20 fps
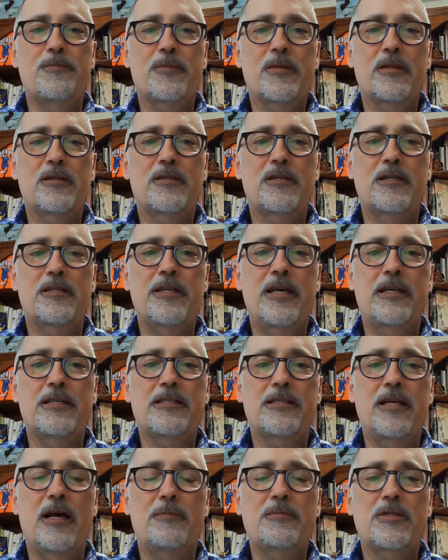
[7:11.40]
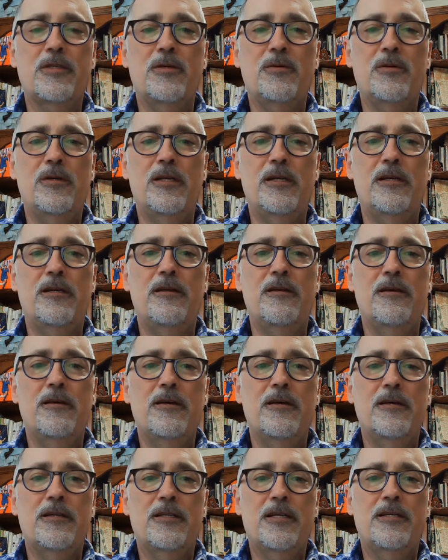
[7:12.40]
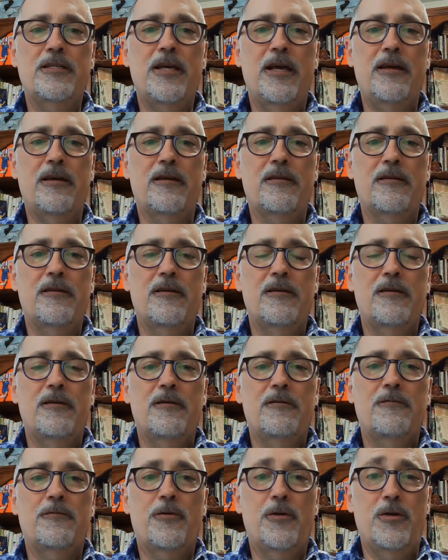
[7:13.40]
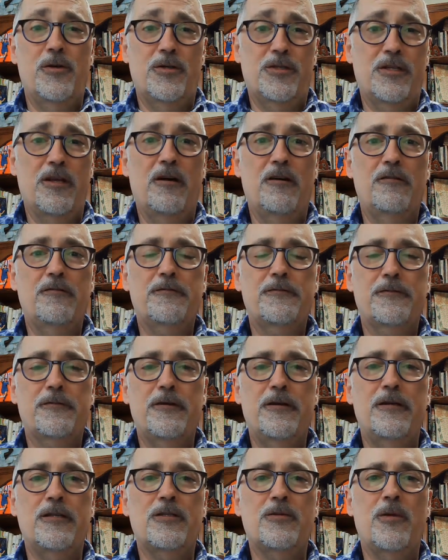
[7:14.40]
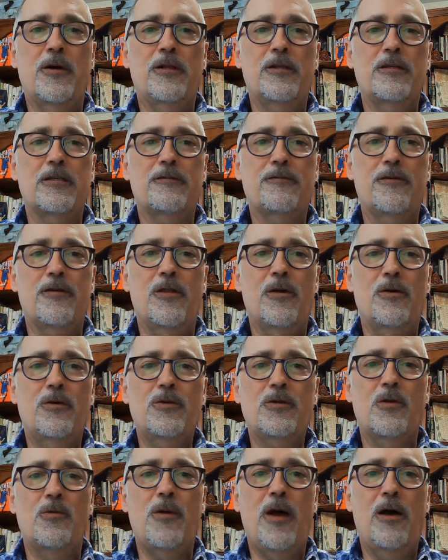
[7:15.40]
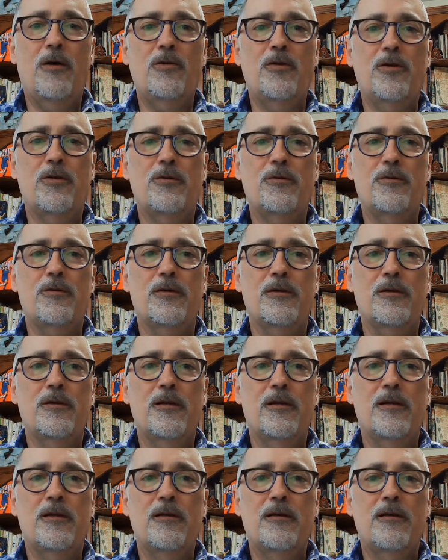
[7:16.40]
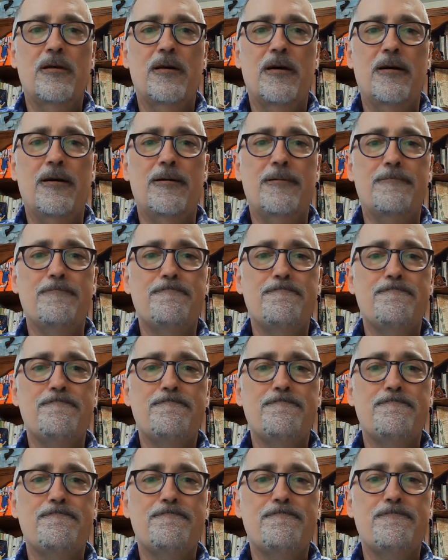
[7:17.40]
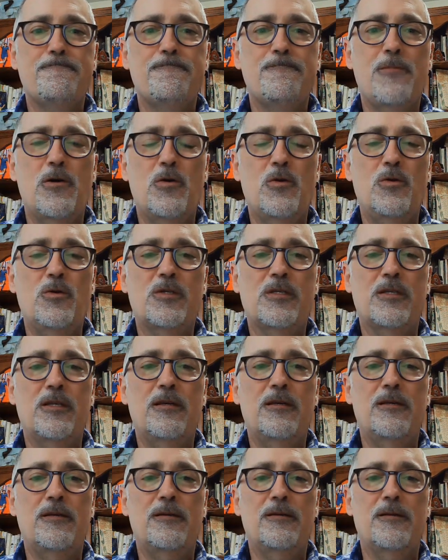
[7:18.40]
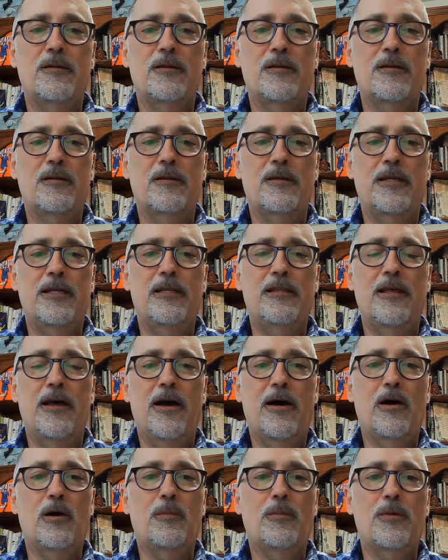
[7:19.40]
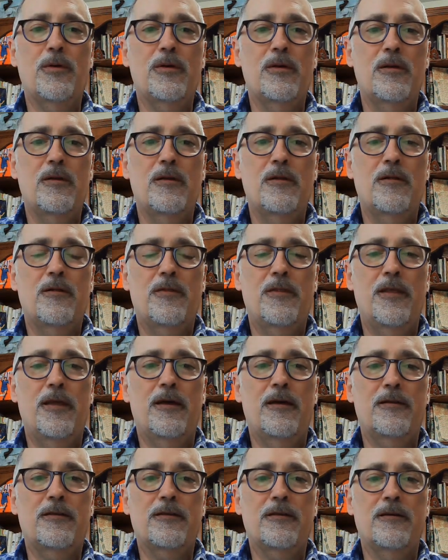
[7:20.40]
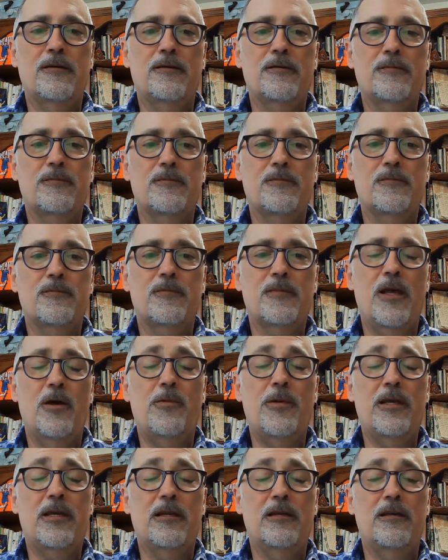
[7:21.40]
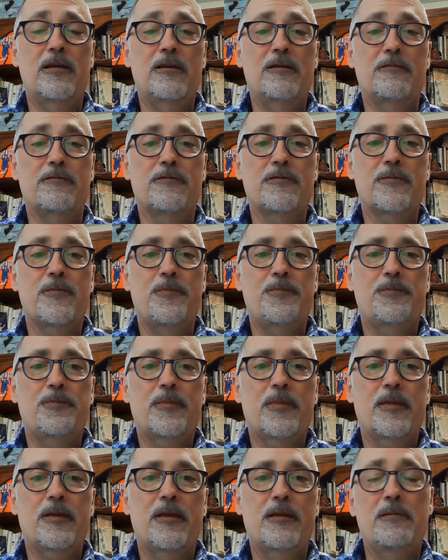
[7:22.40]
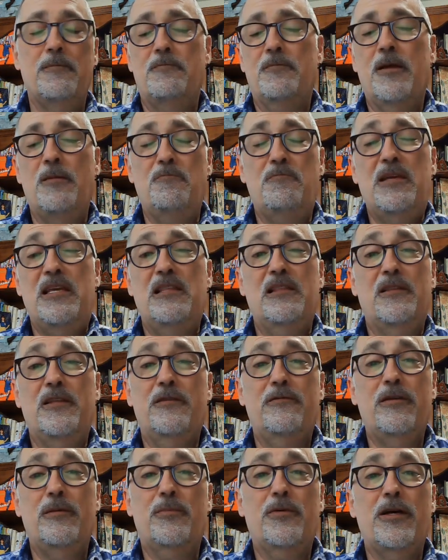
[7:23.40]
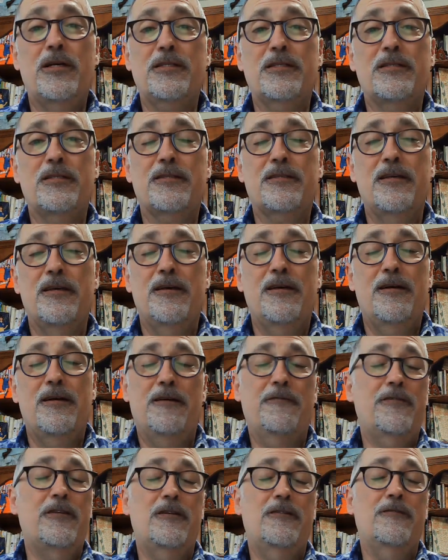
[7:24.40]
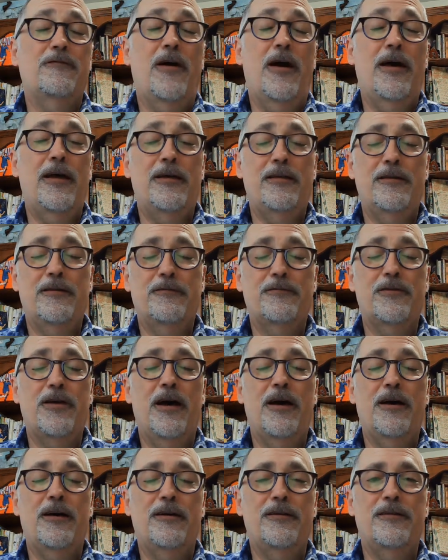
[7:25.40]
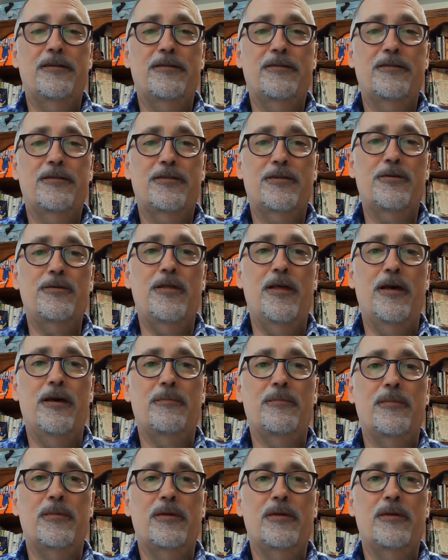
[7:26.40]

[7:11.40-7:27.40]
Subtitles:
to take steps you need to take for yourself as well as for those around you who you see need the help that we can give, and be the living presence of the divine, of God, to them.